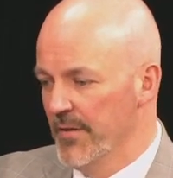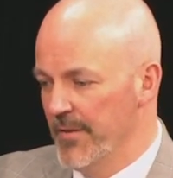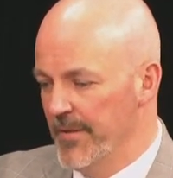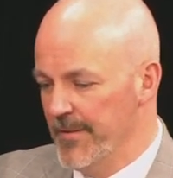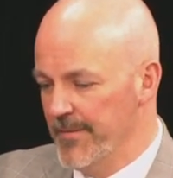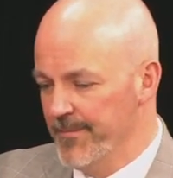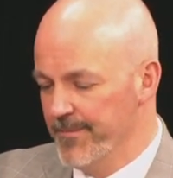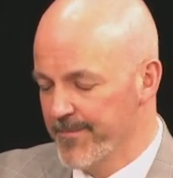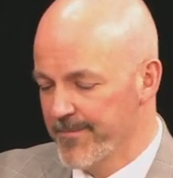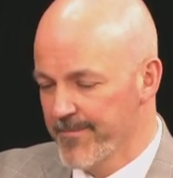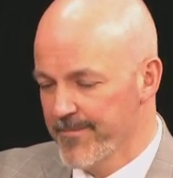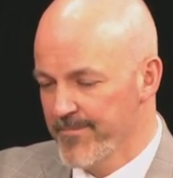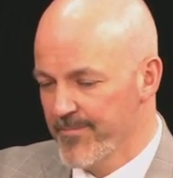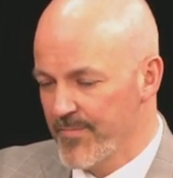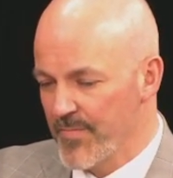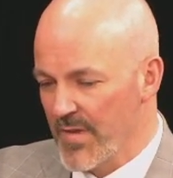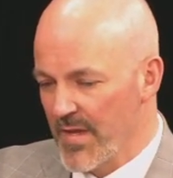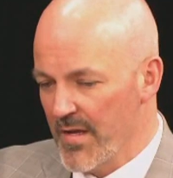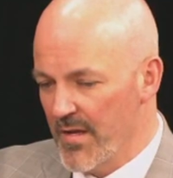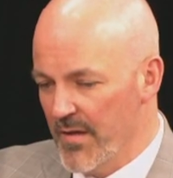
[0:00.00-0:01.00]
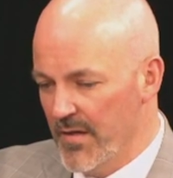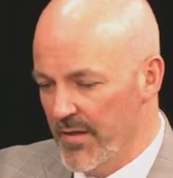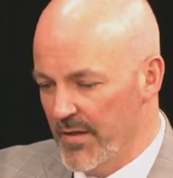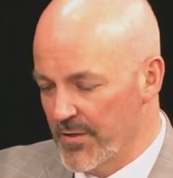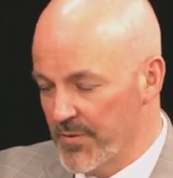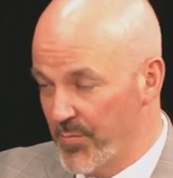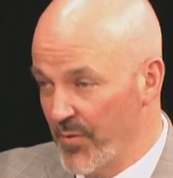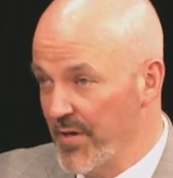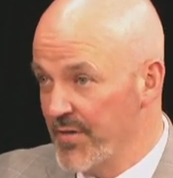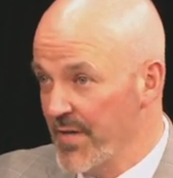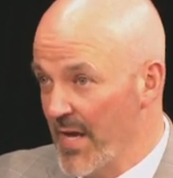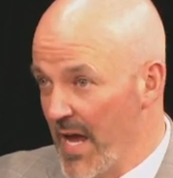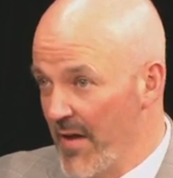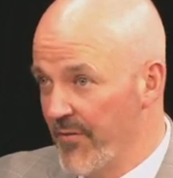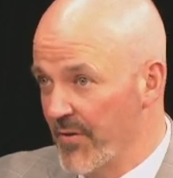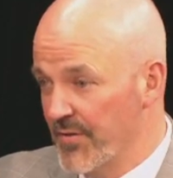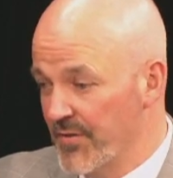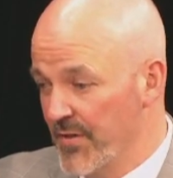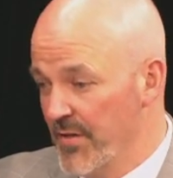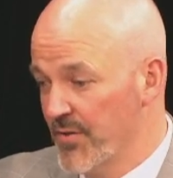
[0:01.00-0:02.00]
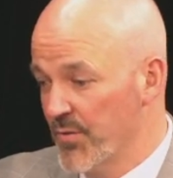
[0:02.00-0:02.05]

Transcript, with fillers: um, uh, express advocacy.